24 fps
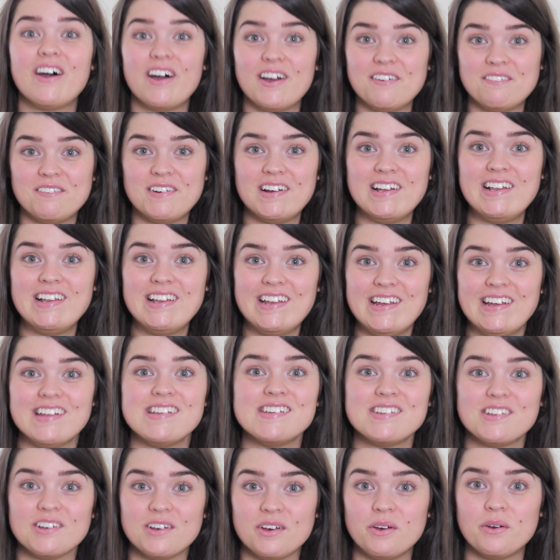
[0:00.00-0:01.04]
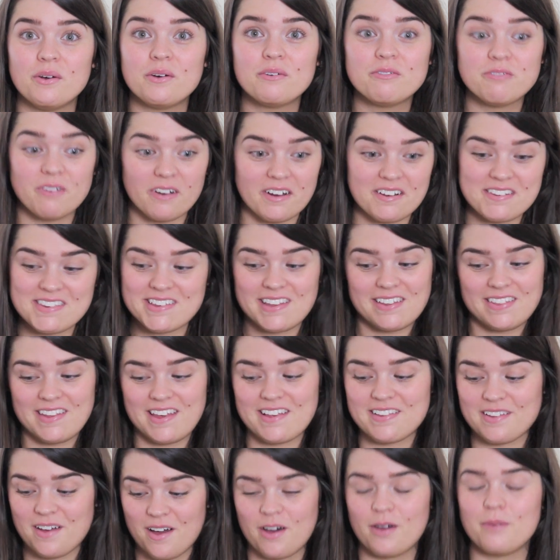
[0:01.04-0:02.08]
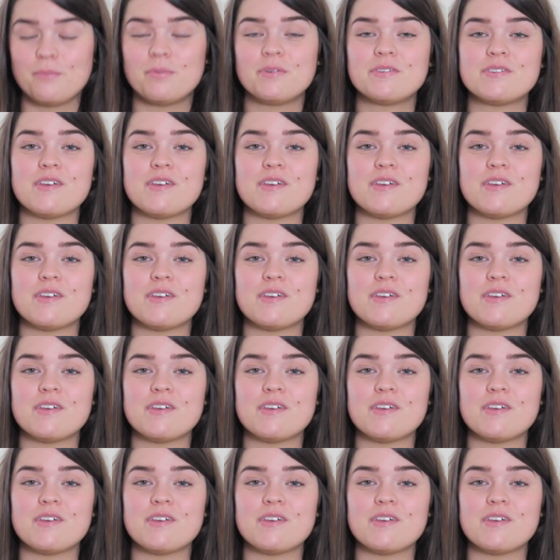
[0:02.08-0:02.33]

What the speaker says: I really need to fasten this up.